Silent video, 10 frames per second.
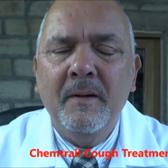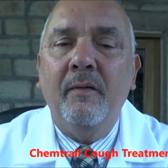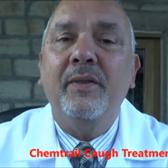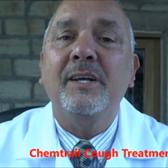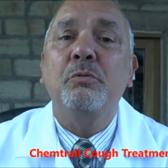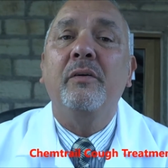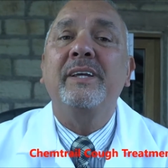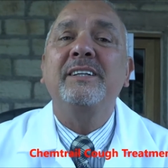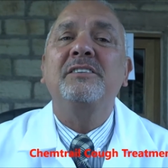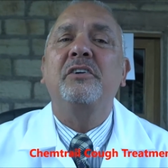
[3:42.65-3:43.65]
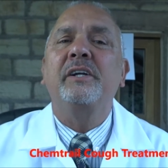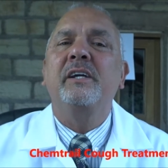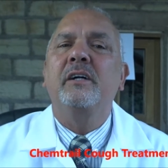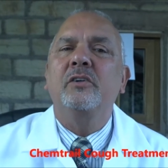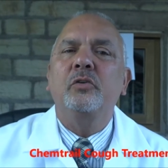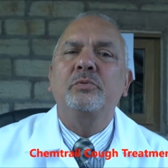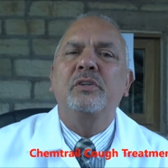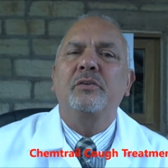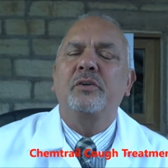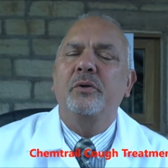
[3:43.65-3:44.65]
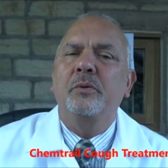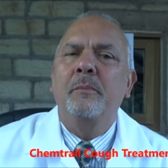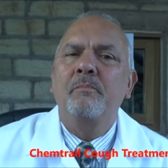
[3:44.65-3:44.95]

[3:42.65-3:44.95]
And that's what these 3 herbs do.